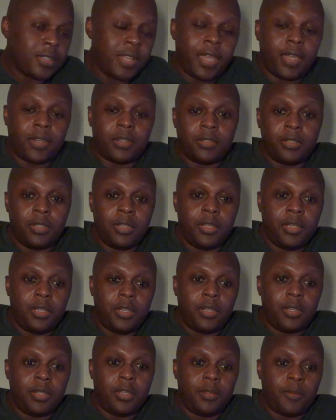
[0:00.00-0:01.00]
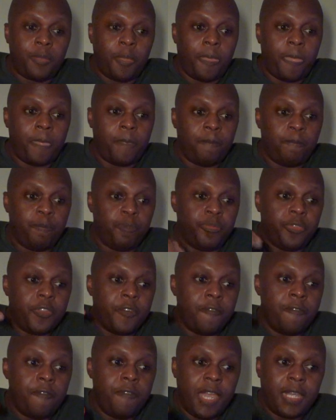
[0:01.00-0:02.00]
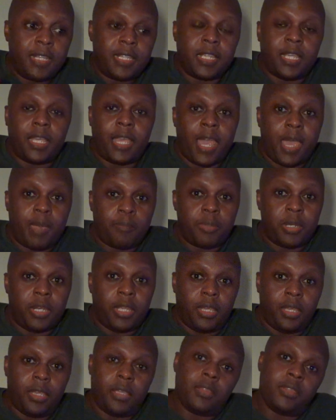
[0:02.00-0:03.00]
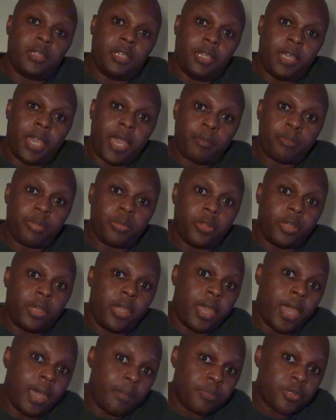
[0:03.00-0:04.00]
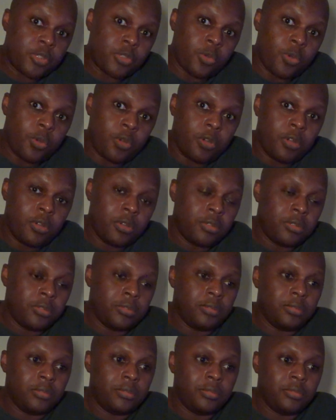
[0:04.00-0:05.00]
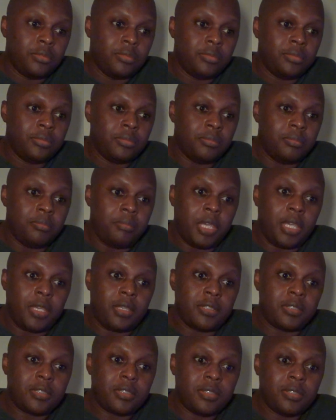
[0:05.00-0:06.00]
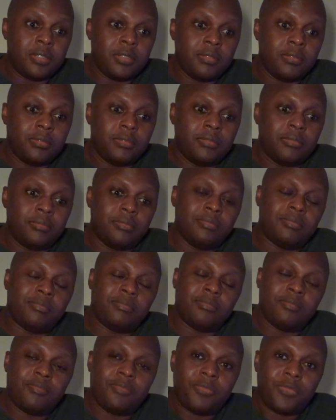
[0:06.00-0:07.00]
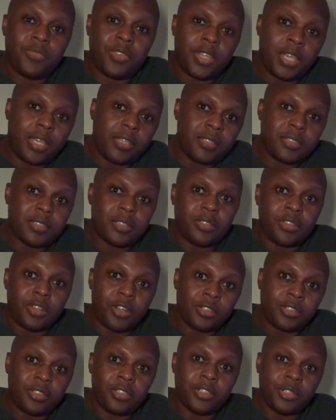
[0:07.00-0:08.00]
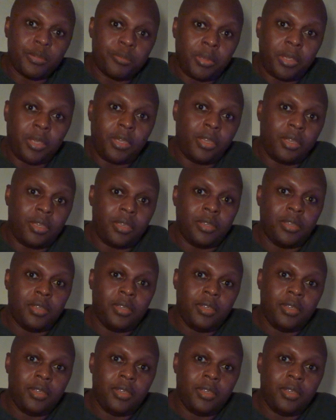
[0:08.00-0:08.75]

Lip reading: that the vetting happening in the Apple App Store means things are not going to be